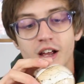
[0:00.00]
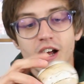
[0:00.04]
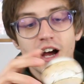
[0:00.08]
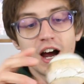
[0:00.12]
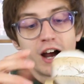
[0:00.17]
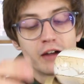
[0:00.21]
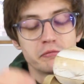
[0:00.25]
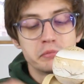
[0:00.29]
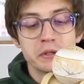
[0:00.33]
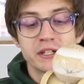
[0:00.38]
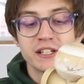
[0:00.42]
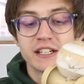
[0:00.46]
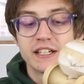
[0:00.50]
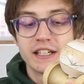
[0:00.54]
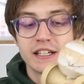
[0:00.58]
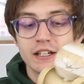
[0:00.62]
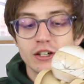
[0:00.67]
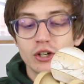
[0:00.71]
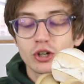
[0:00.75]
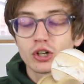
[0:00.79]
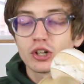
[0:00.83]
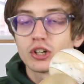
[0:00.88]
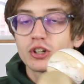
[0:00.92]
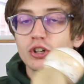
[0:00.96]
I've been
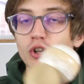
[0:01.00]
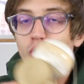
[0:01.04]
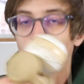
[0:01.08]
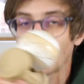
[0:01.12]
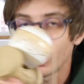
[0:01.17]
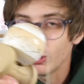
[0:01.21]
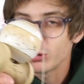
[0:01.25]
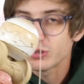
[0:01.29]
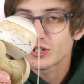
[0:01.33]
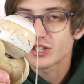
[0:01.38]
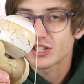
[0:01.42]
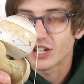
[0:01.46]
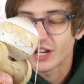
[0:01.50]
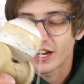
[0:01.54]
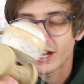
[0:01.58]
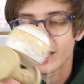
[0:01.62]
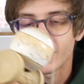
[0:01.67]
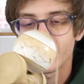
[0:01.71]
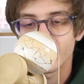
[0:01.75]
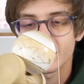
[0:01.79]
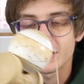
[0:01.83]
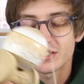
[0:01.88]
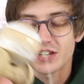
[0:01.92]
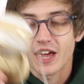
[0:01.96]
close to
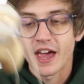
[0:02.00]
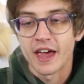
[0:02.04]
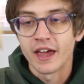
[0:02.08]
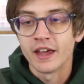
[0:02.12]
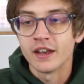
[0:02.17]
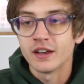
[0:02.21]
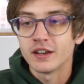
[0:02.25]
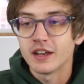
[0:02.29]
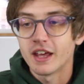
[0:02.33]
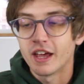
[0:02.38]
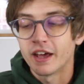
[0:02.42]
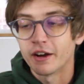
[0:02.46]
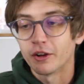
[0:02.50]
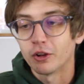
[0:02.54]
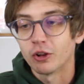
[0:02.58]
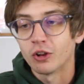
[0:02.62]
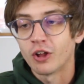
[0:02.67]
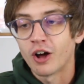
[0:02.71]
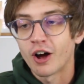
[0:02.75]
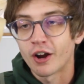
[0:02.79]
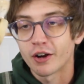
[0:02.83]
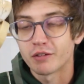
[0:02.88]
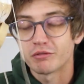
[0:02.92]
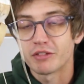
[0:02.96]
hitting 10, and a
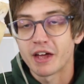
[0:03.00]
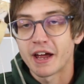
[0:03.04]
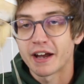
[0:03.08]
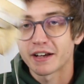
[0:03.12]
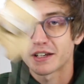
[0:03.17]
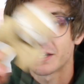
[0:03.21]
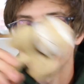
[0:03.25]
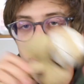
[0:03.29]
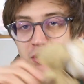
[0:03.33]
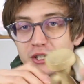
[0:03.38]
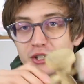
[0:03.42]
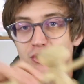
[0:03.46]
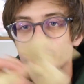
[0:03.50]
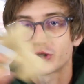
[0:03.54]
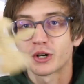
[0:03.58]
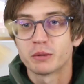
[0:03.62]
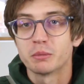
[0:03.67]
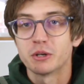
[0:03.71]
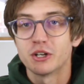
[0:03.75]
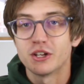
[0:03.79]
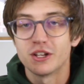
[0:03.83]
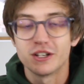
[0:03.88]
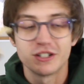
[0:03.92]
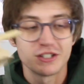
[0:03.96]
lot of that can be
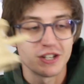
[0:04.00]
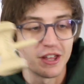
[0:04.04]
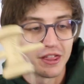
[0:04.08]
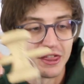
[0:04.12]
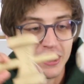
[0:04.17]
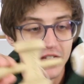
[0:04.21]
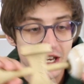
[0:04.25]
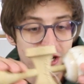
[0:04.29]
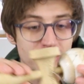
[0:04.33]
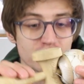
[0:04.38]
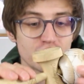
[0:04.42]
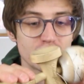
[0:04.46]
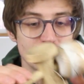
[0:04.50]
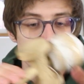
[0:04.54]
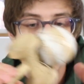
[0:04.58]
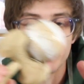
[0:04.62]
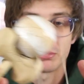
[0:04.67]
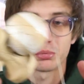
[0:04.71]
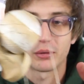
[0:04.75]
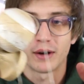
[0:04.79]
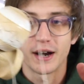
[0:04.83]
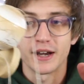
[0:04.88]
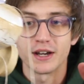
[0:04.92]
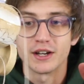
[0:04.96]
attributed to this
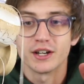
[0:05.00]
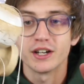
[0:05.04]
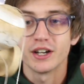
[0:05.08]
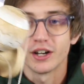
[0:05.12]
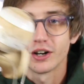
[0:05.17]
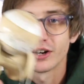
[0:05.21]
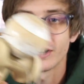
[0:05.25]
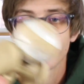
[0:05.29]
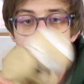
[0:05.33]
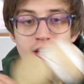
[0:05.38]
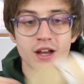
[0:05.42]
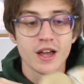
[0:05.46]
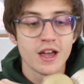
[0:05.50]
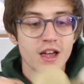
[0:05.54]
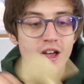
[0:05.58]
shape right here.